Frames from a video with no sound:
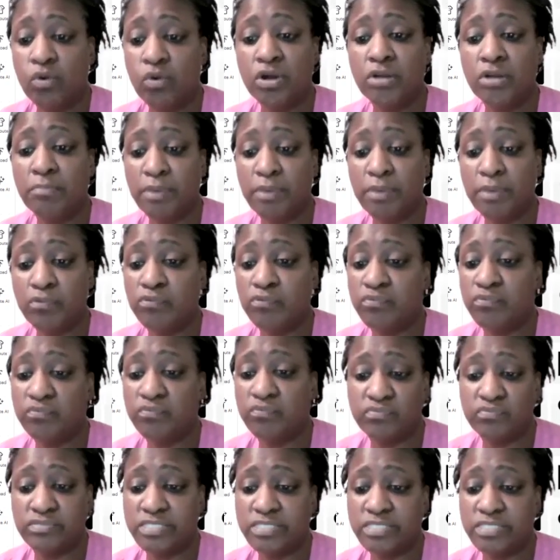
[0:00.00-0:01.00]
One of
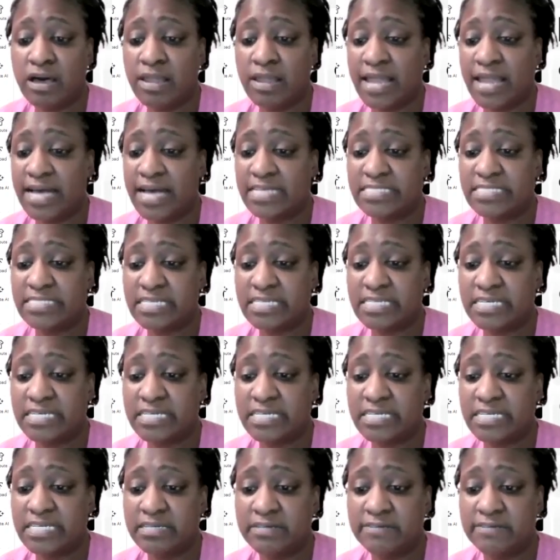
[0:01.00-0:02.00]
both. That's all I can
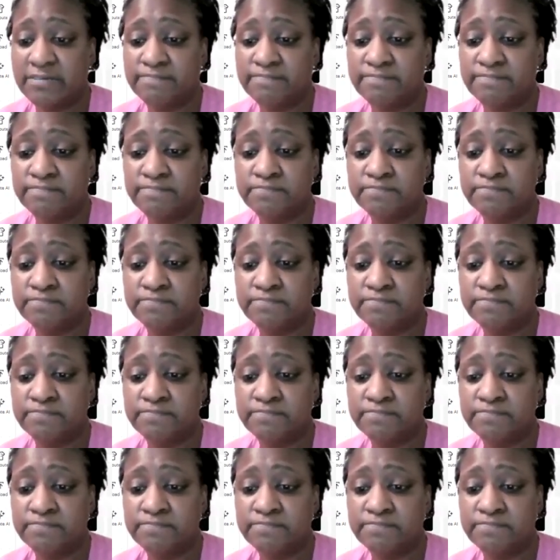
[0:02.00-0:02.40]
tell you.